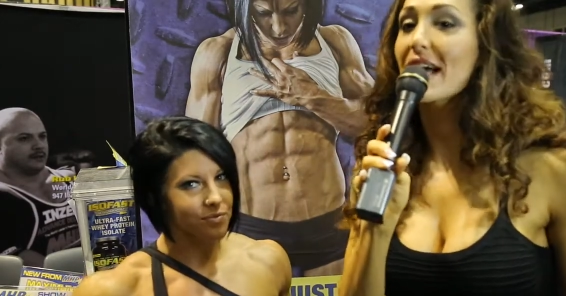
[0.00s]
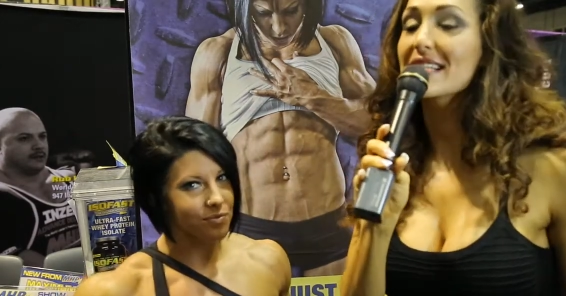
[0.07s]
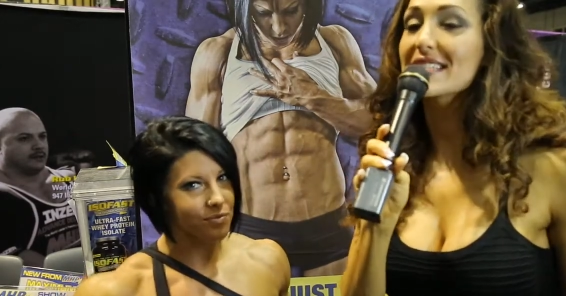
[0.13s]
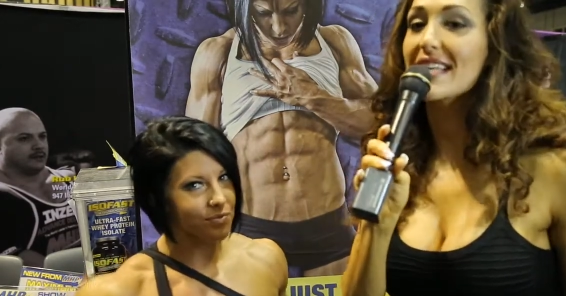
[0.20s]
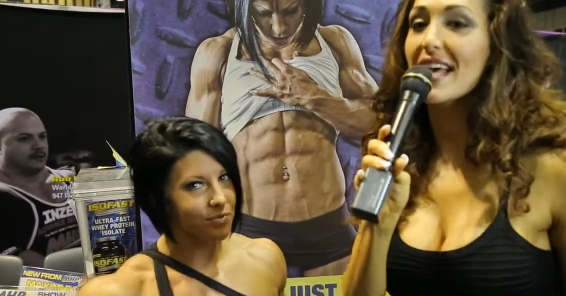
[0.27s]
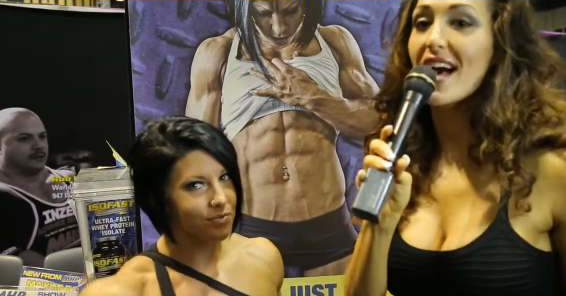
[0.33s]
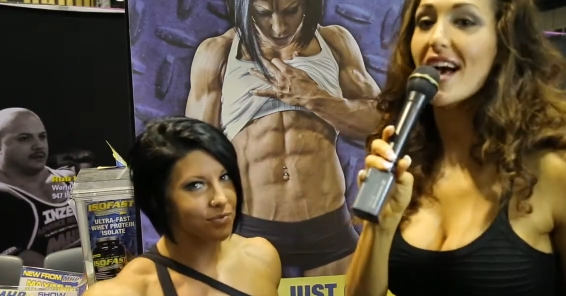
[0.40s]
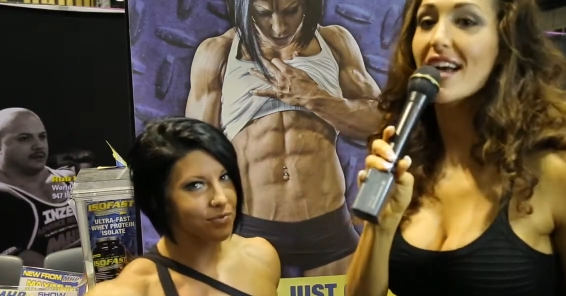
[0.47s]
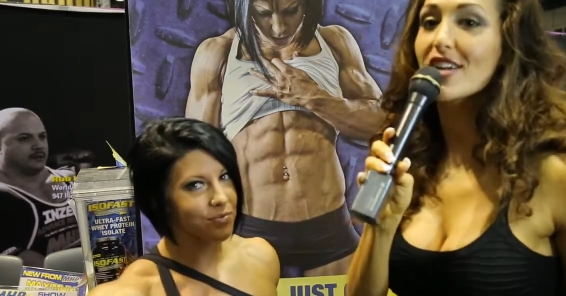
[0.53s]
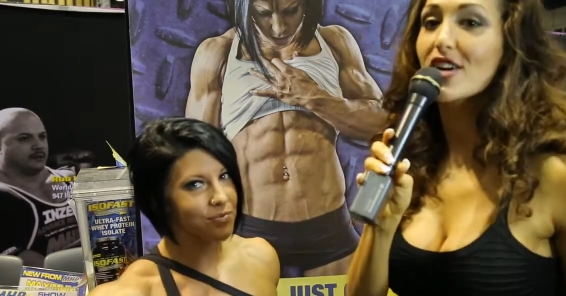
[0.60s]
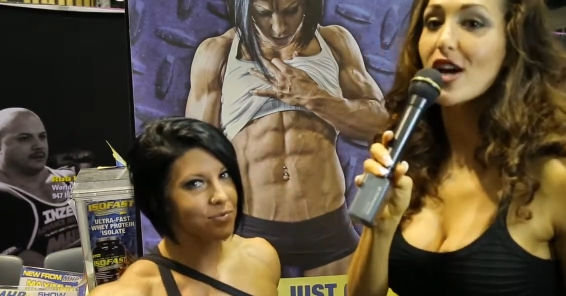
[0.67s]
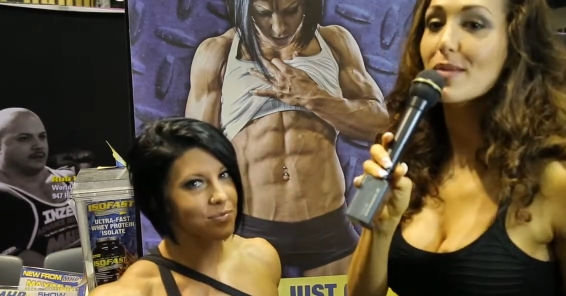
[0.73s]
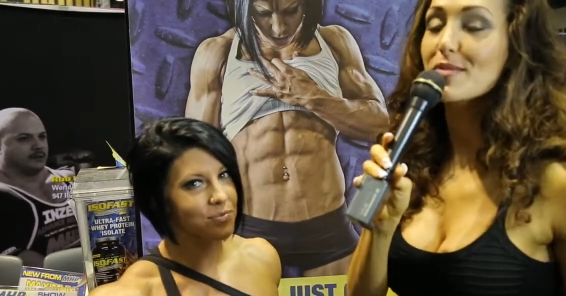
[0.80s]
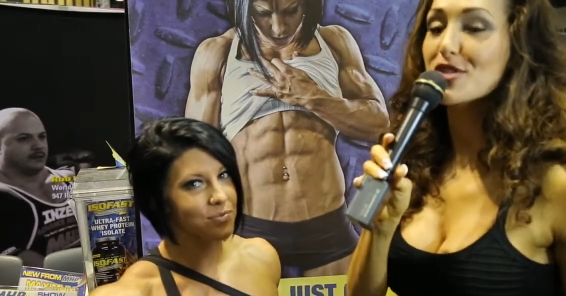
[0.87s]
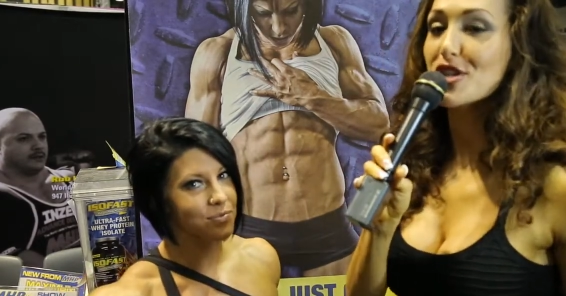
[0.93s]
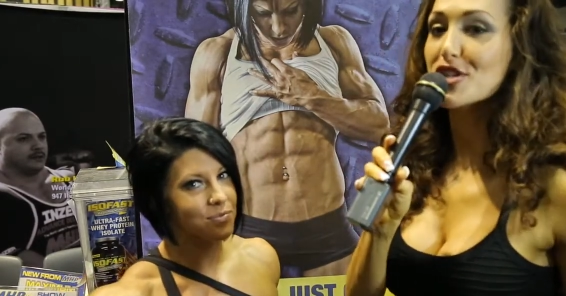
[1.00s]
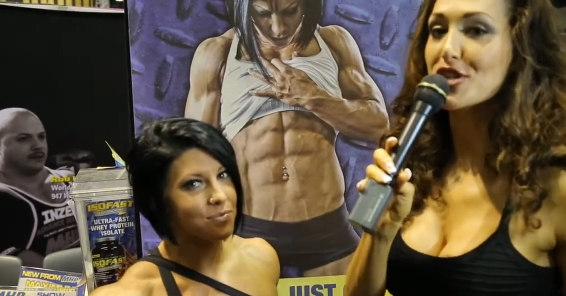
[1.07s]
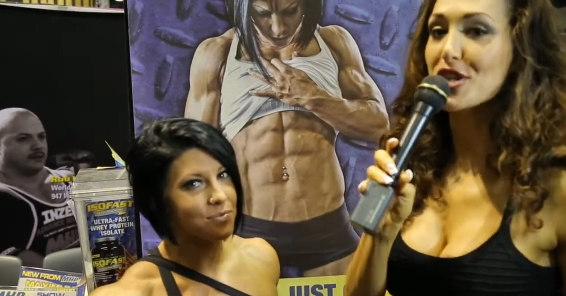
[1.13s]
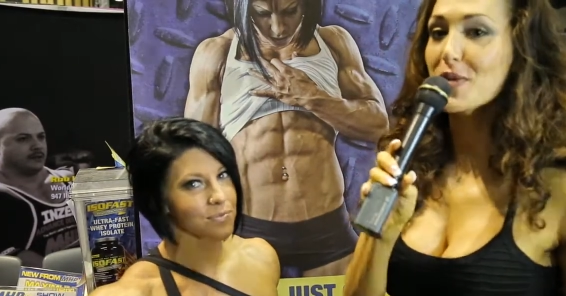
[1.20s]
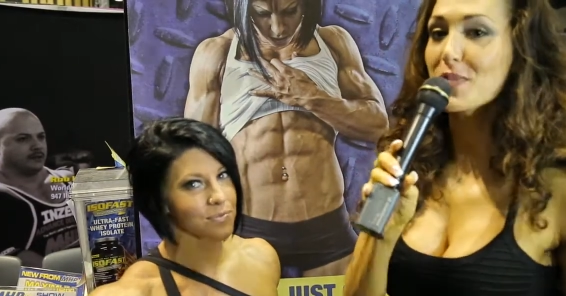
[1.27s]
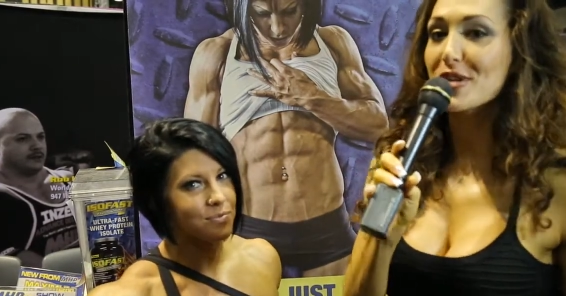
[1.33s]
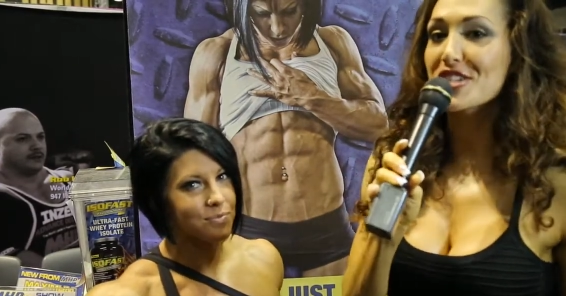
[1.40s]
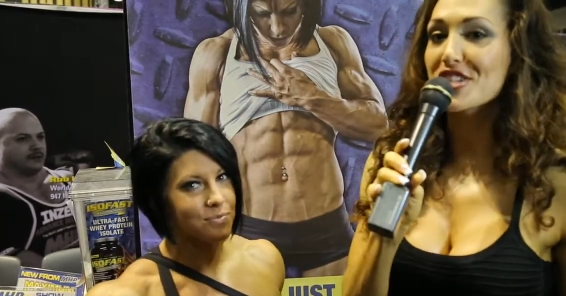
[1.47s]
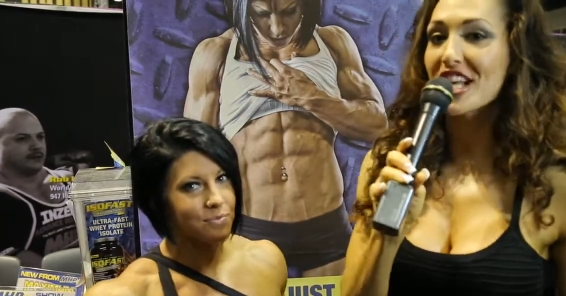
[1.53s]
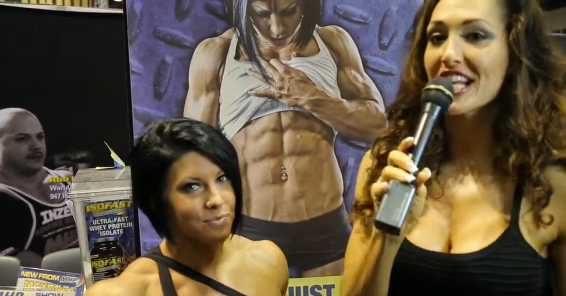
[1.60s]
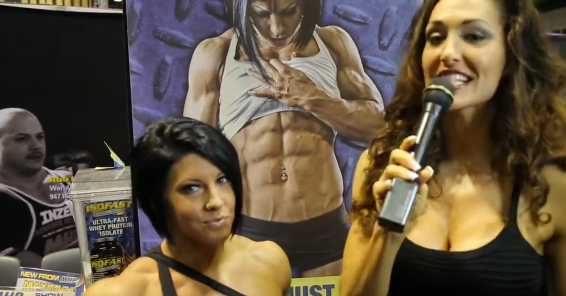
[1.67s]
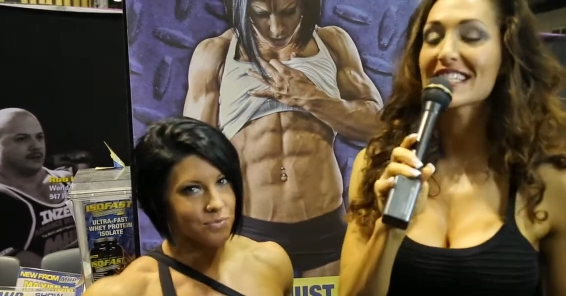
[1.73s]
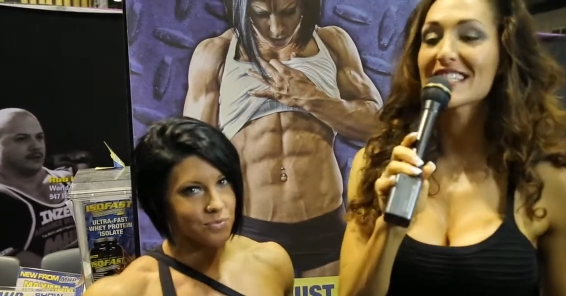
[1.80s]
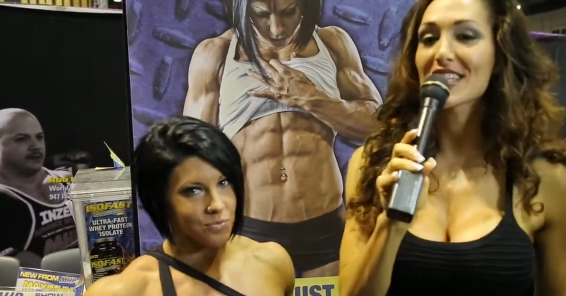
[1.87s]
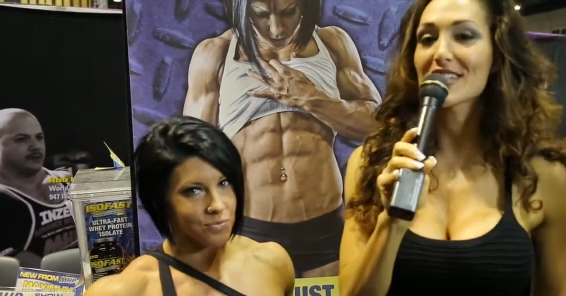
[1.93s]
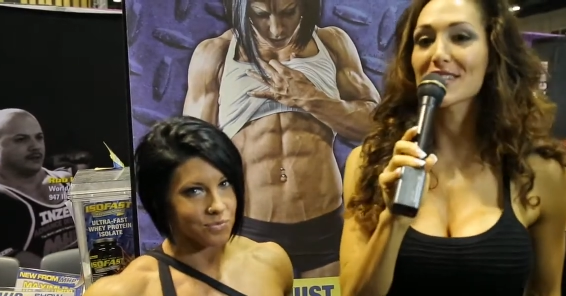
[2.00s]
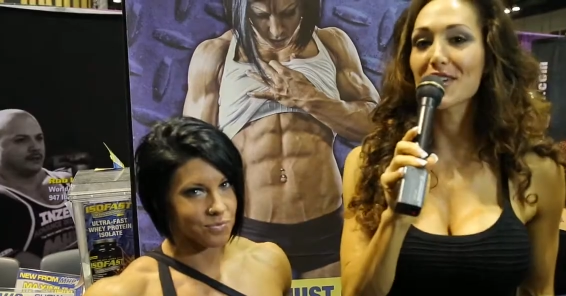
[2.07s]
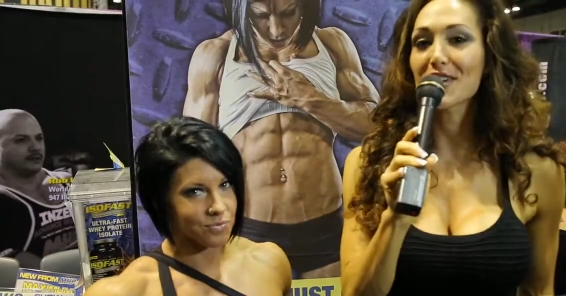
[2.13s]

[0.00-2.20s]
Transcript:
Speaker 1: by and say hi to her. I'm sure she'll appreciate it. See you